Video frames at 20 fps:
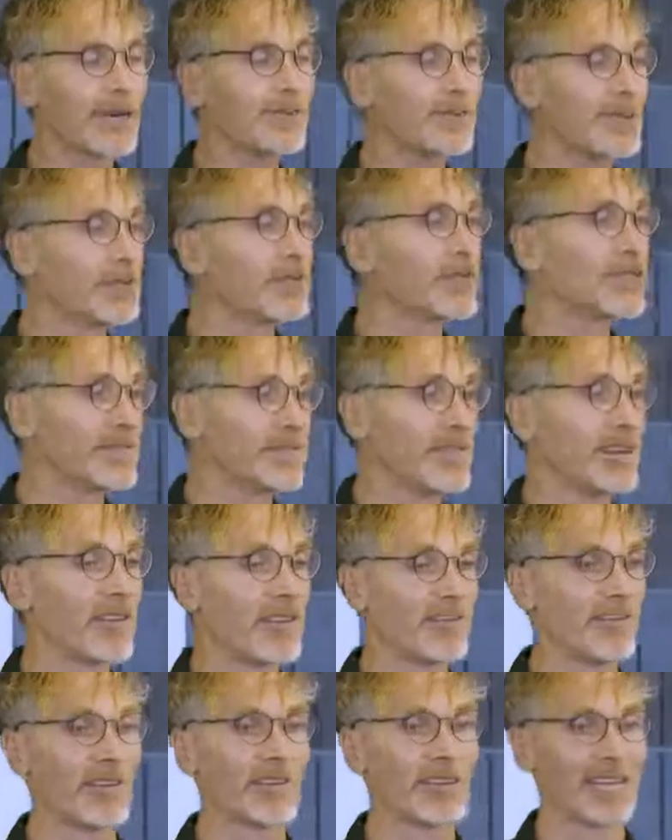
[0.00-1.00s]
But it was very,
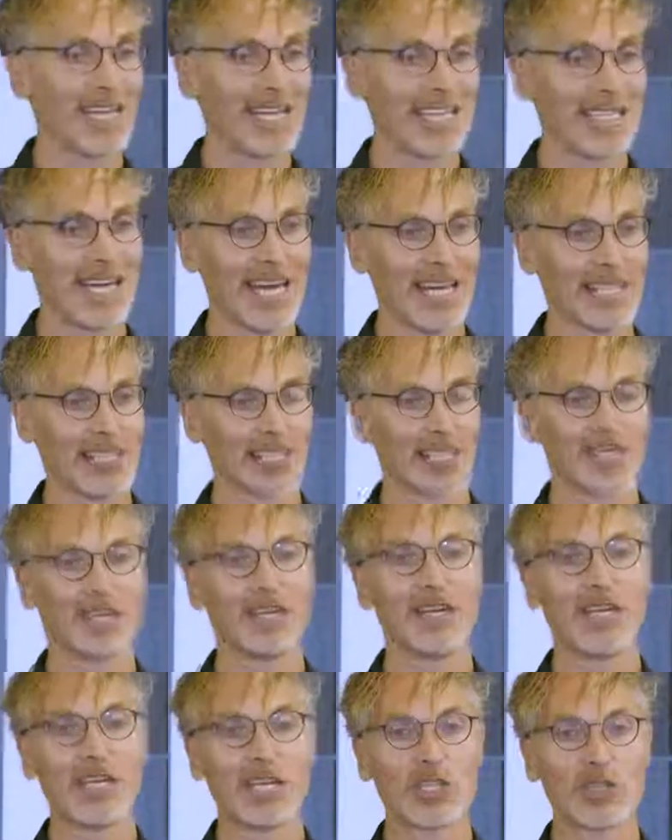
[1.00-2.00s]
very intense.
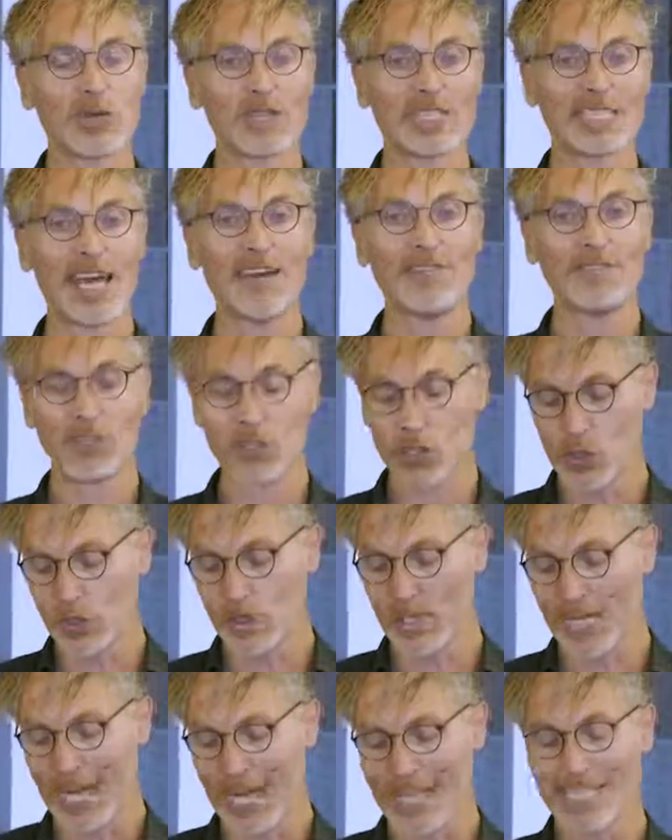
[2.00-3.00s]
So I was there for 2
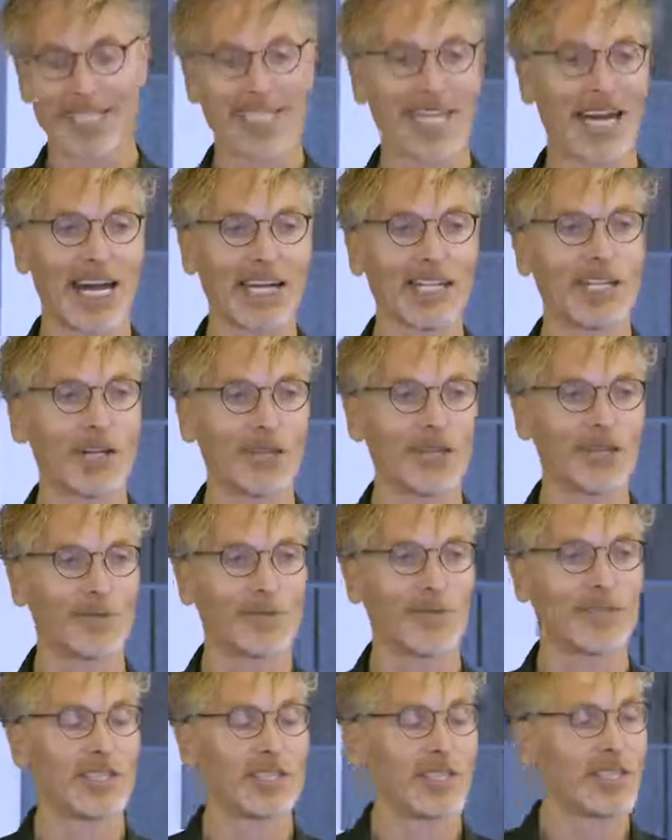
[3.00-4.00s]
days, and unknown
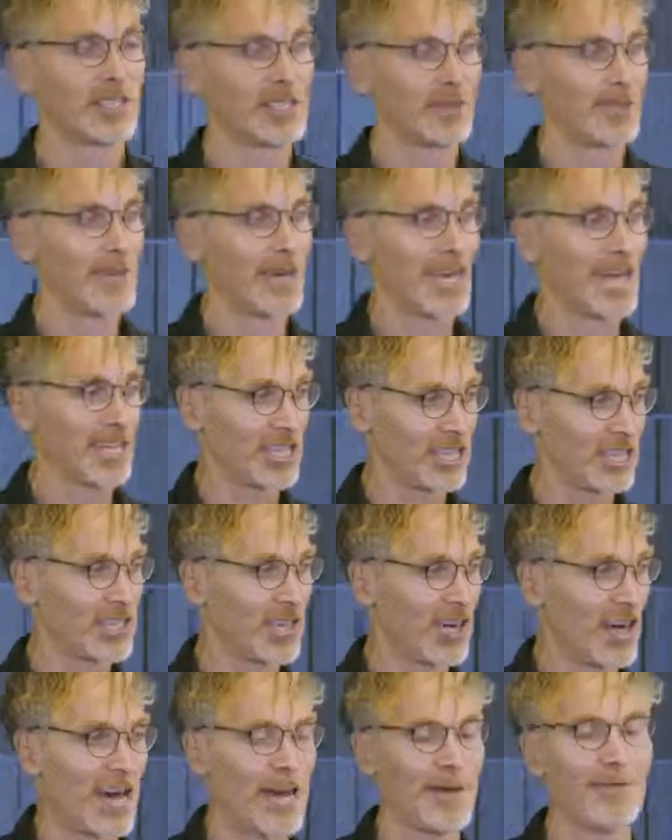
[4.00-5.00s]
to me at the
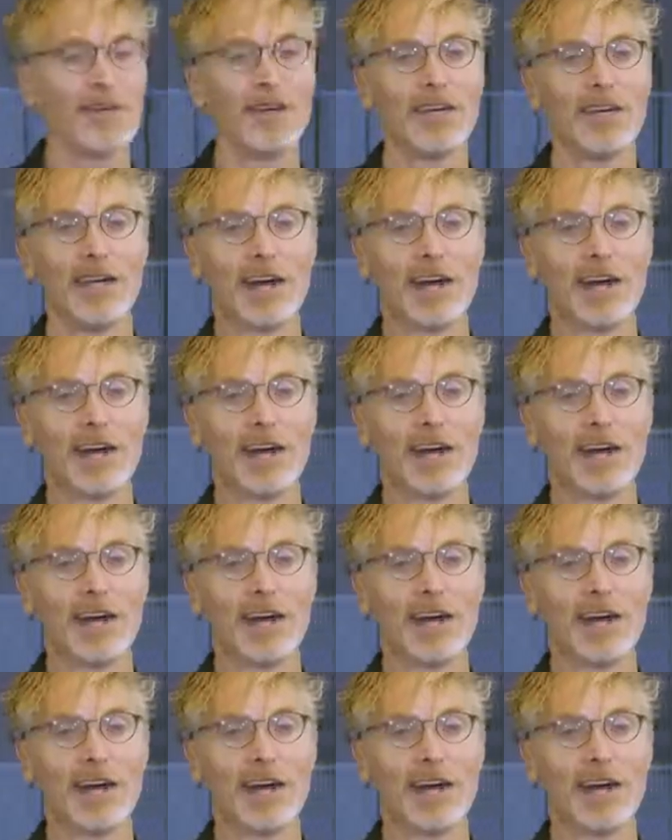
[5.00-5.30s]
time,